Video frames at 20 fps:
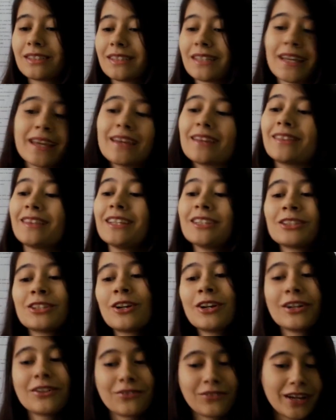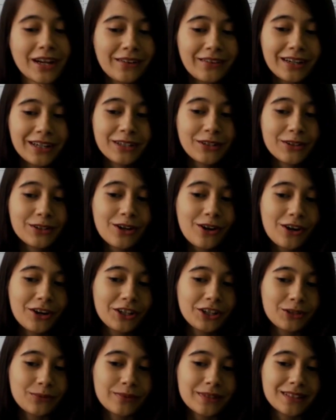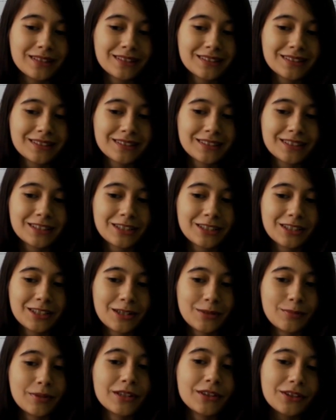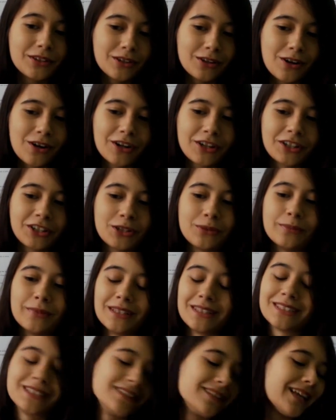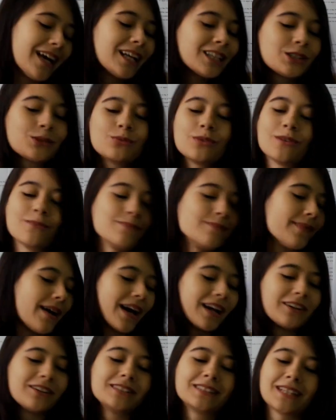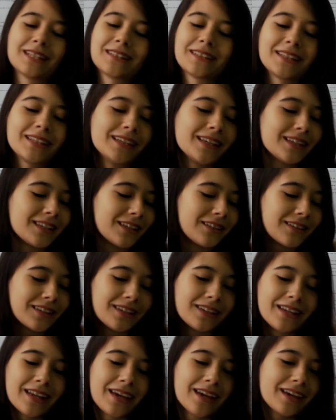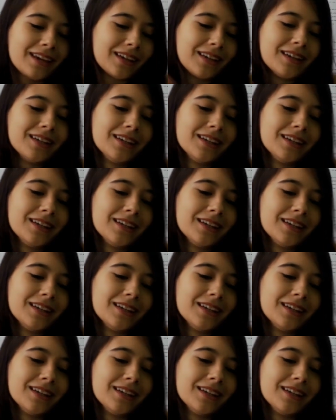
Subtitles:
saying, these aren't very good arguments. But they're arguments, and that's what matters at the end of the day.